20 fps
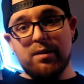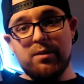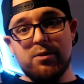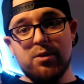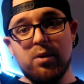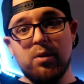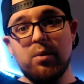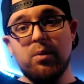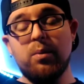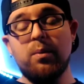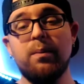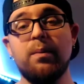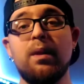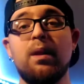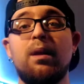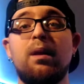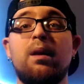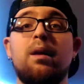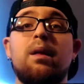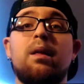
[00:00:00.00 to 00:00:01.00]
So
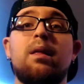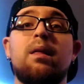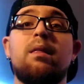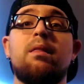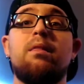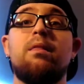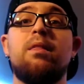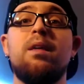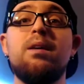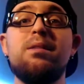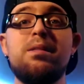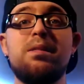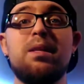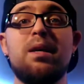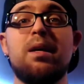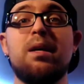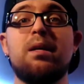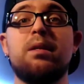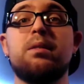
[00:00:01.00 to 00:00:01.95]
this thing